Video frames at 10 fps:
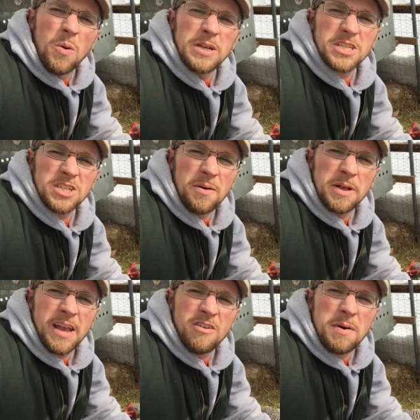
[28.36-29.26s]
We just
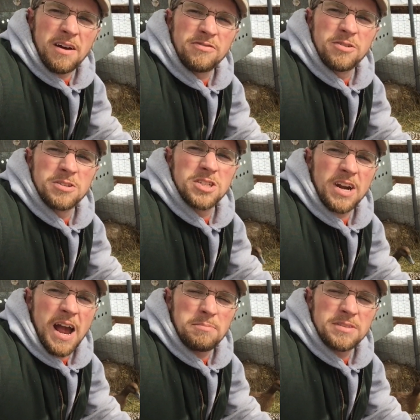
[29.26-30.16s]
only give them our food
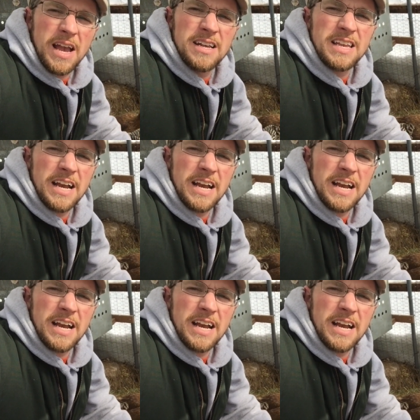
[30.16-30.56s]
scraps as